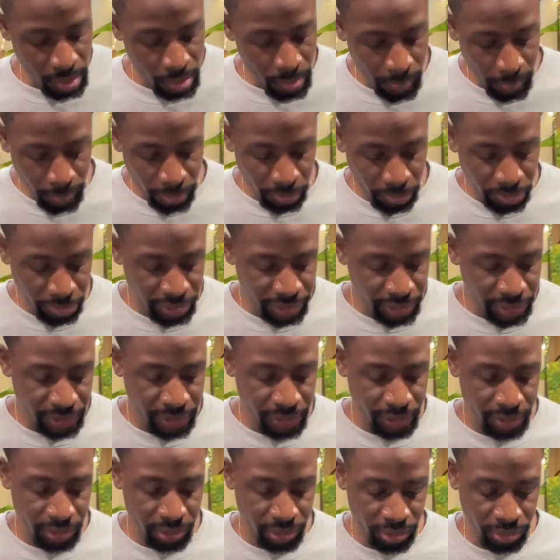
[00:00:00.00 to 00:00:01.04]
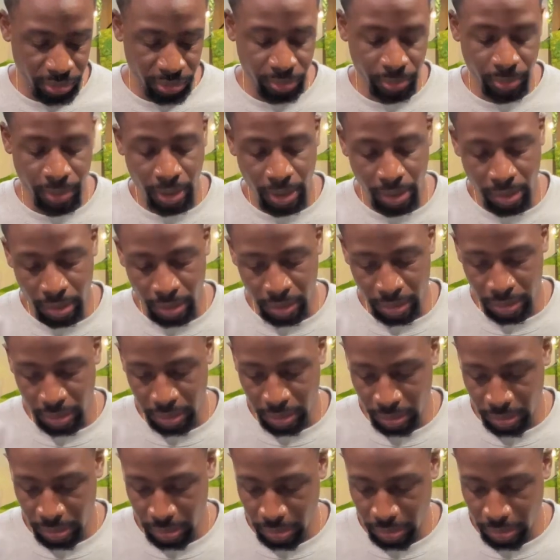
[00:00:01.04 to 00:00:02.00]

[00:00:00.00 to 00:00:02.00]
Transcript: Bree, you are